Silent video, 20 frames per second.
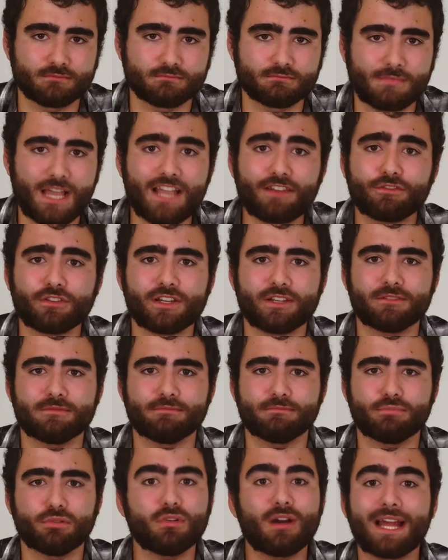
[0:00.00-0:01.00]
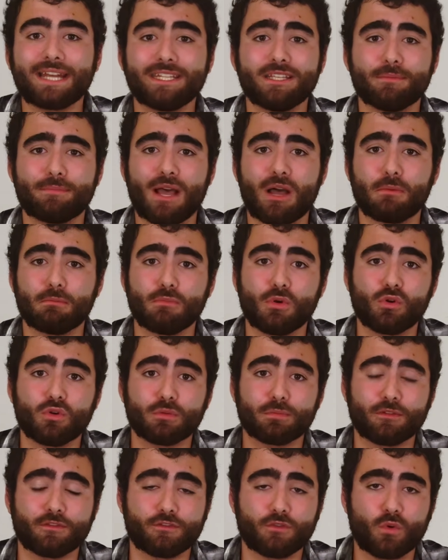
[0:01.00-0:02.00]
I've written plenty about
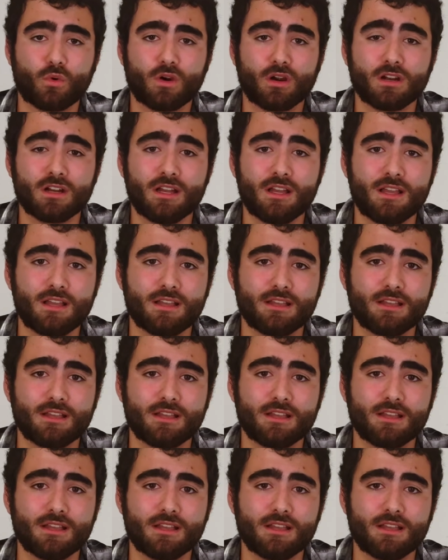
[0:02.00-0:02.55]
mold before,